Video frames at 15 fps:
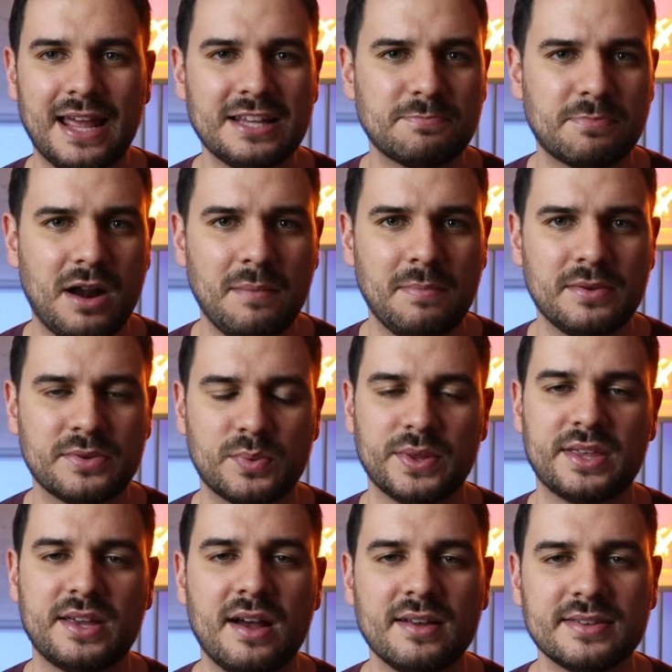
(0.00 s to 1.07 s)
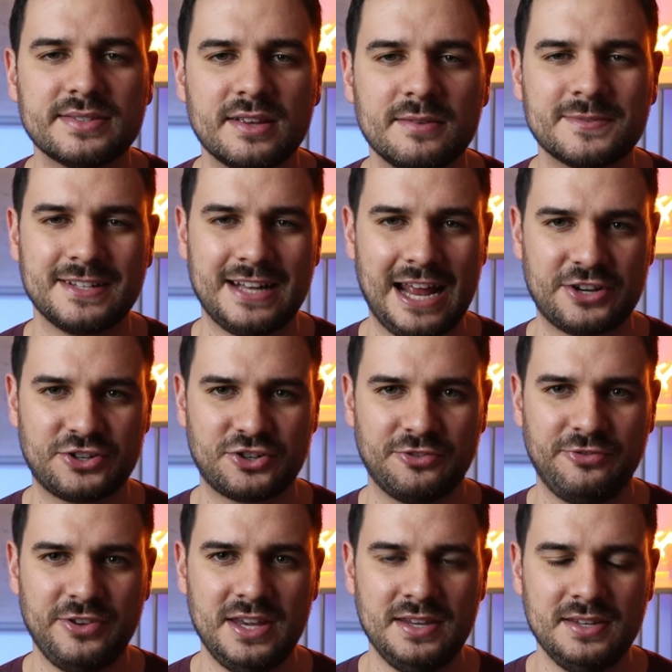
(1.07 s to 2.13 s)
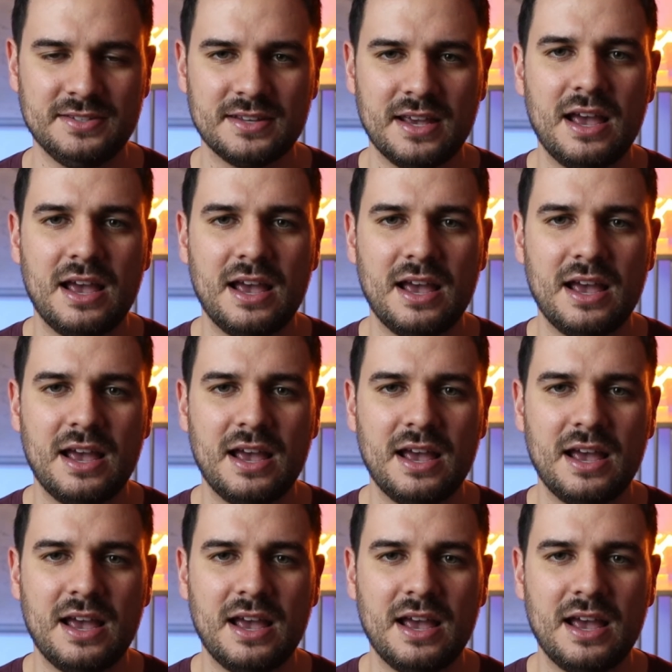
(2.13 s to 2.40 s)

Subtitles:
problems with customs and extra fees,